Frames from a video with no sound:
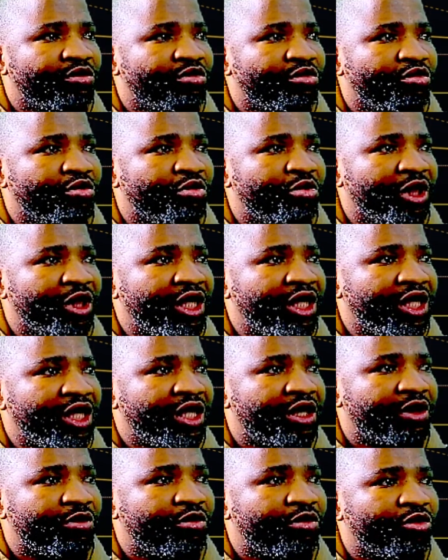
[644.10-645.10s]

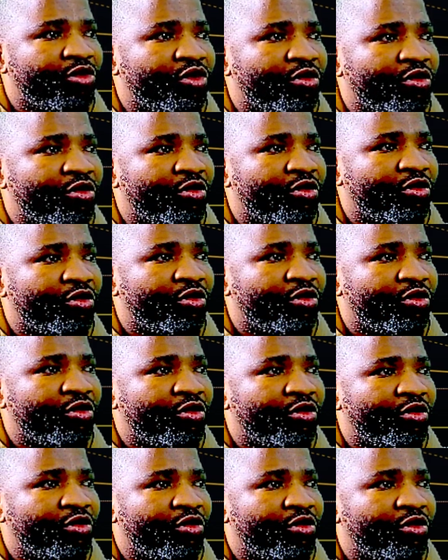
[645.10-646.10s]
big
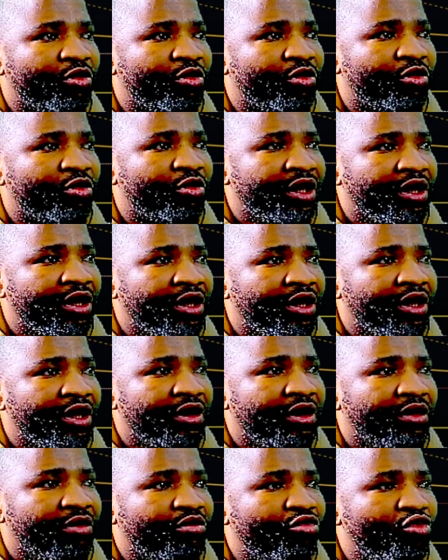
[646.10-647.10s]
momentum
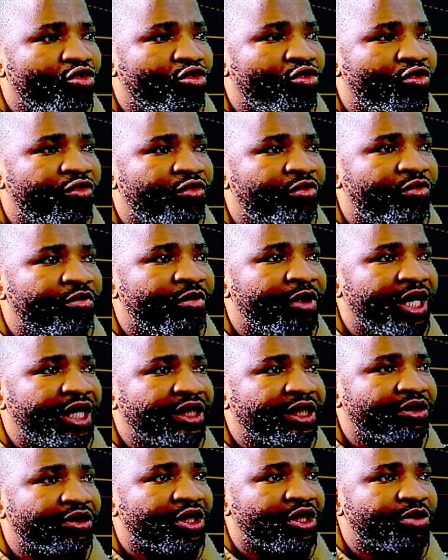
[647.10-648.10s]
movement,
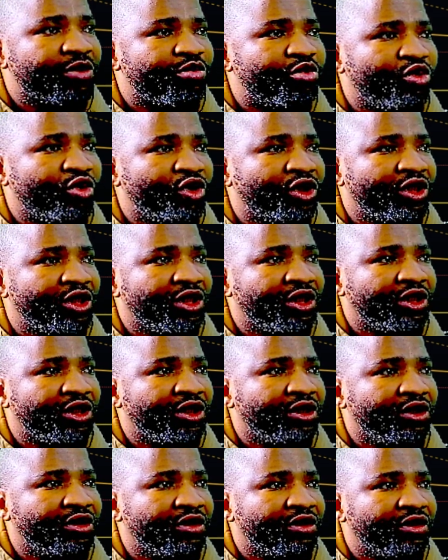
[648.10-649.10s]
was pushing
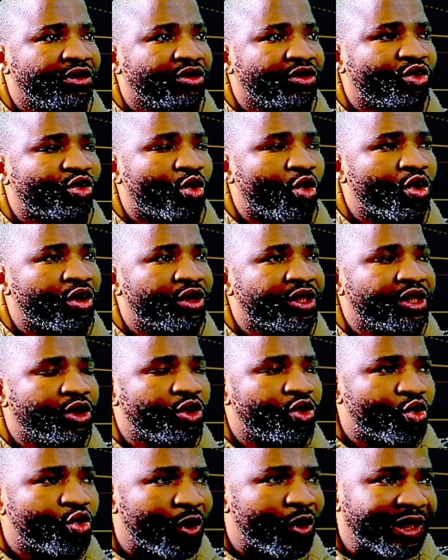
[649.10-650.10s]
strongly
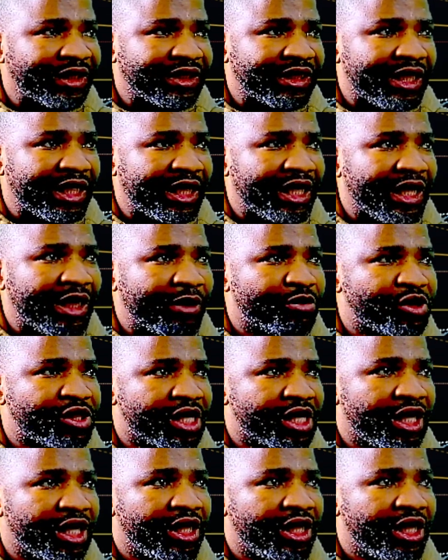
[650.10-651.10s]
towards the
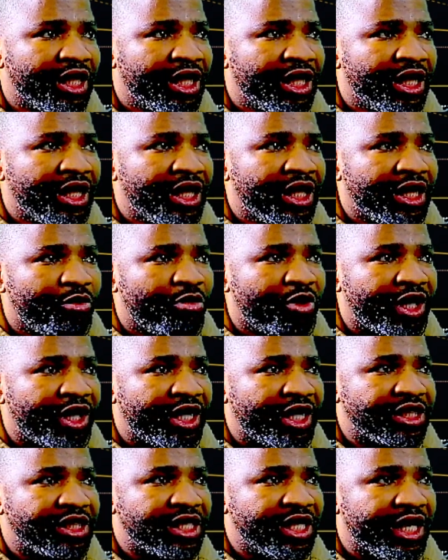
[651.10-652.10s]
upside. The
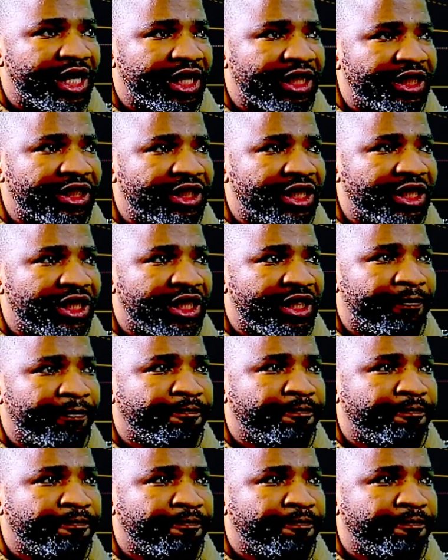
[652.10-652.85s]
price had um,